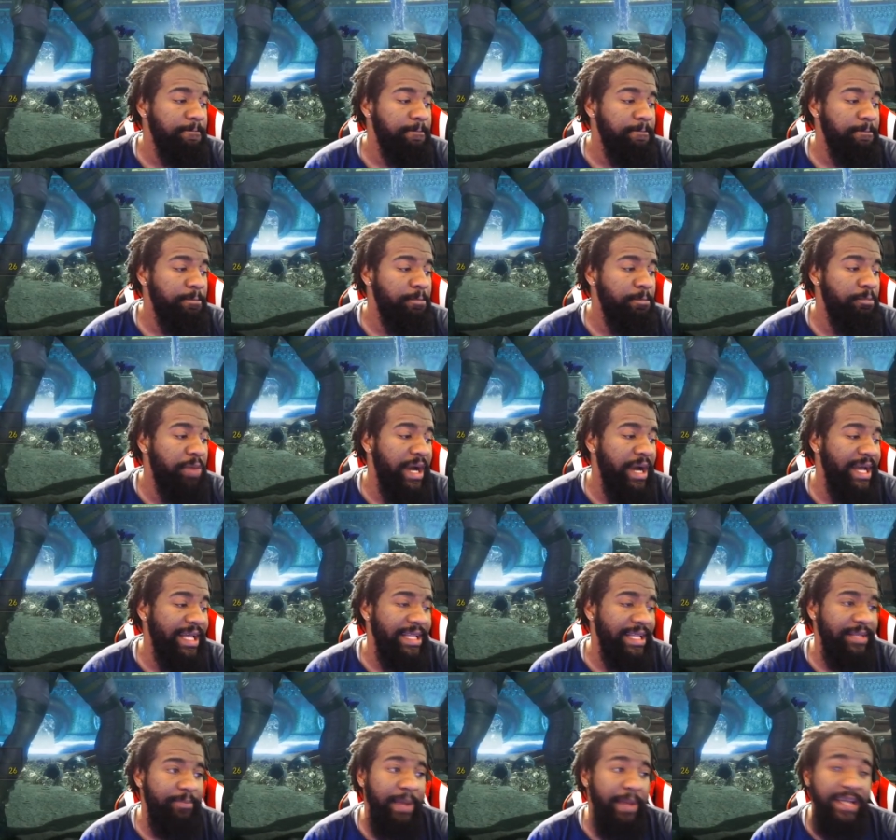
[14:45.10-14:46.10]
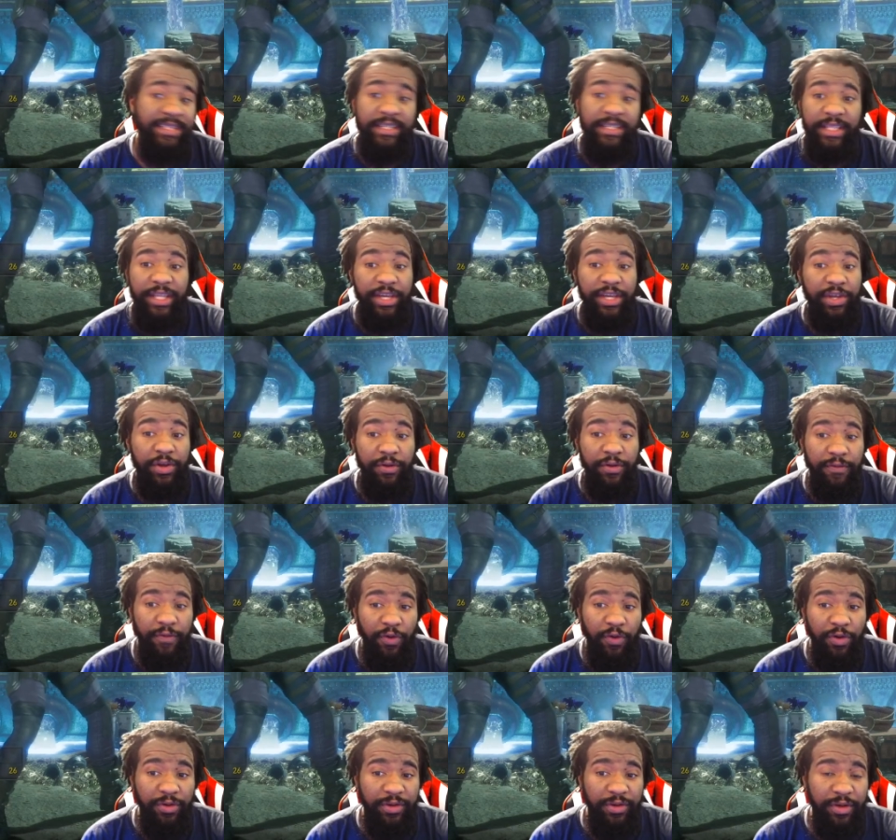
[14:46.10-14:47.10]
But basically, your
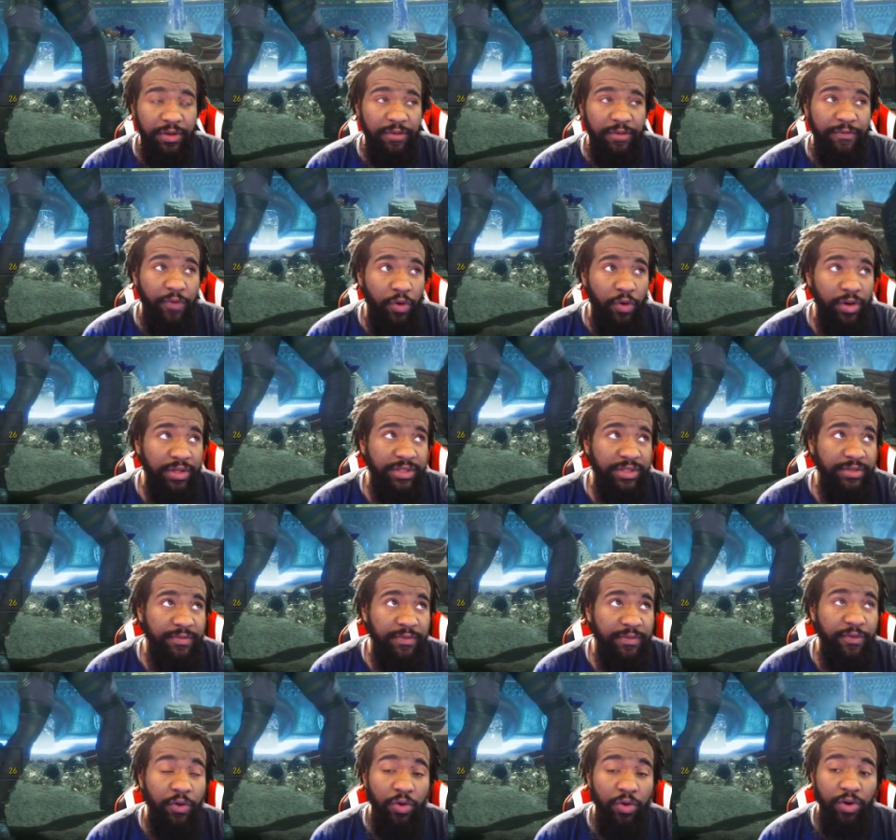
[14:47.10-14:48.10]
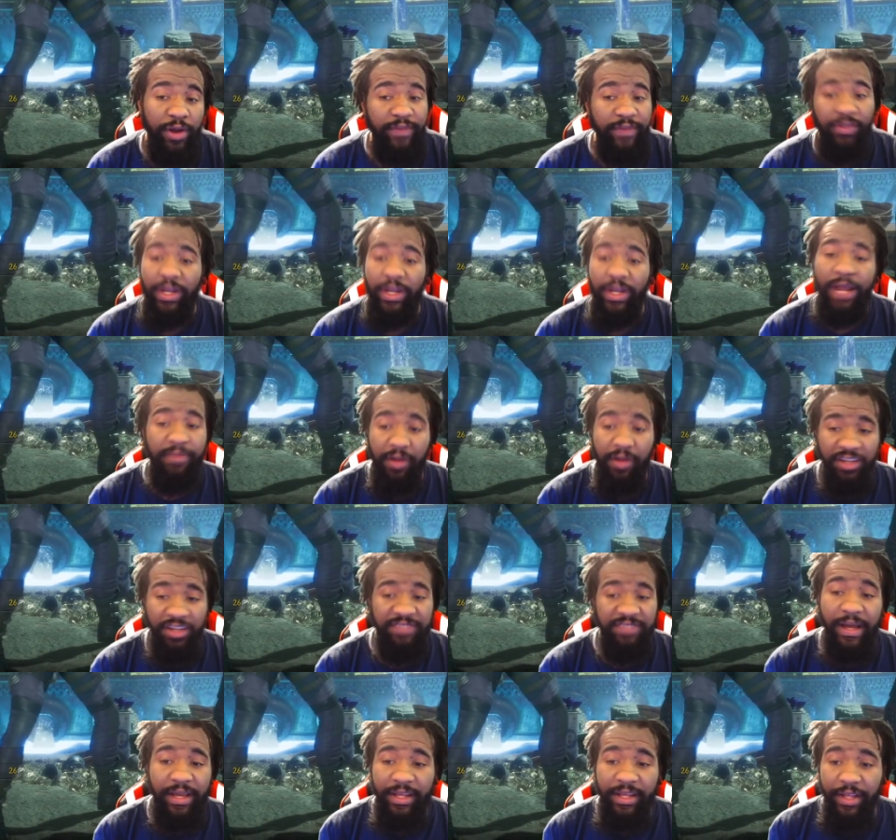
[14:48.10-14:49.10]
forward 4, if they're not flawless
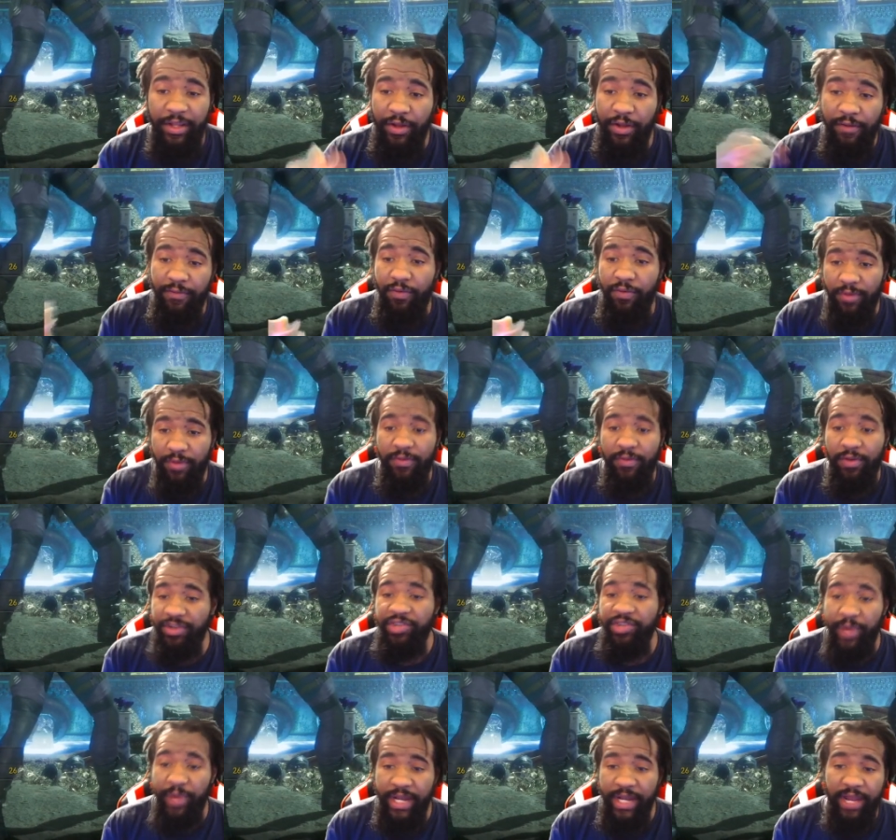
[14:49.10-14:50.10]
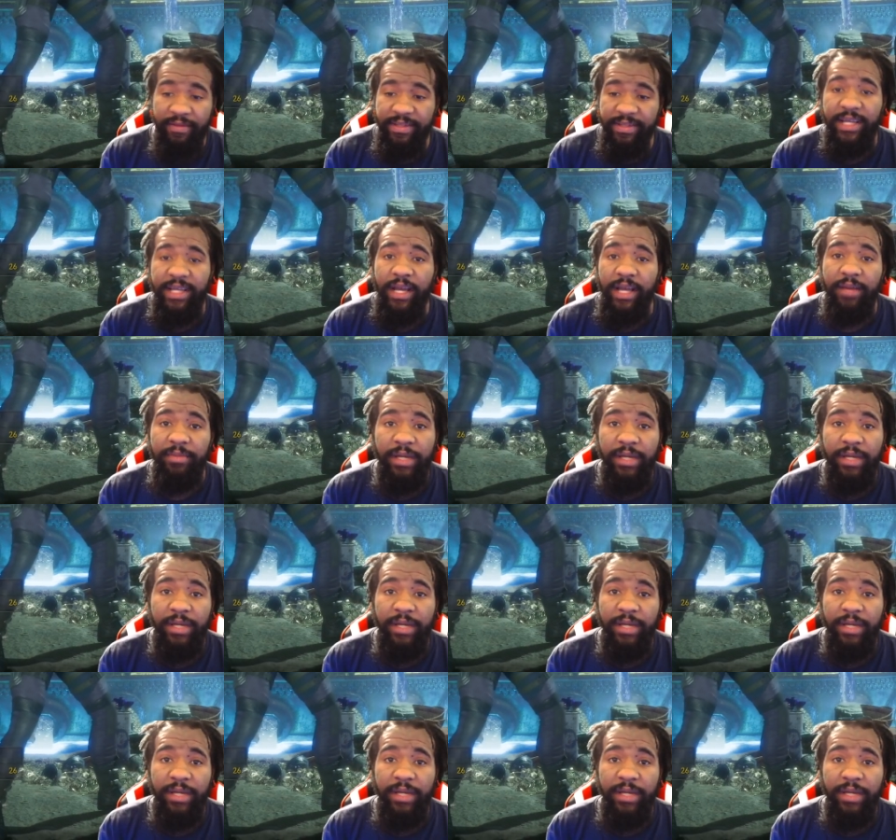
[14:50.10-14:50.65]
blocking, then your forward 4 should win every time.